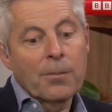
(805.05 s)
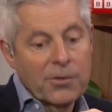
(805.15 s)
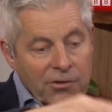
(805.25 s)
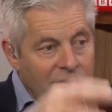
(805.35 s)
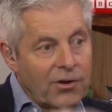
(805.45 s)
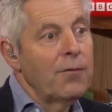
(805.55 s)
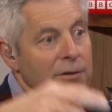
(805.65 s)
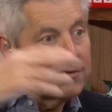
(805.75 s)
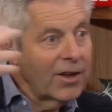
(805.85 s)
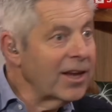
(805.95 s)
up the
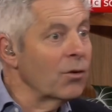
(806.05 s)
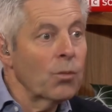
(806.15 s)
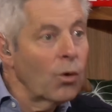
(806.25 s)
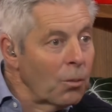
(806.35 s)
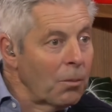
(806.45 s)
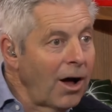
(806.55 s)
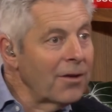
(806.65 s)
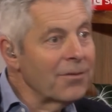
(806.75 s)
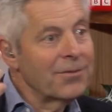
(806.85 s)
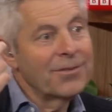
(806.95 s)
stuff and take it to
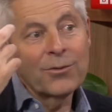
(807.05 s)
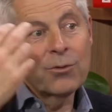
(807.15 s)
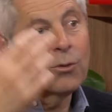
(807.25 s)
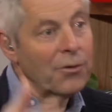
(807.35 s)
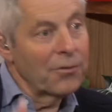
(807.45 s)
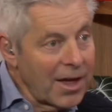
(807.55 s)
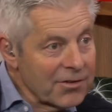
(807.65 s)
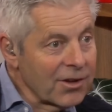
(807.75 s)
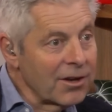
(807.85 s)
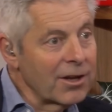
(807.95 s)
Walmart, all of
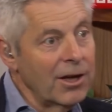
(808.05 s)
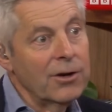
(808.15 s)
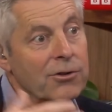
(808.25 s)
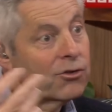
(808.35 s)
that's going to go.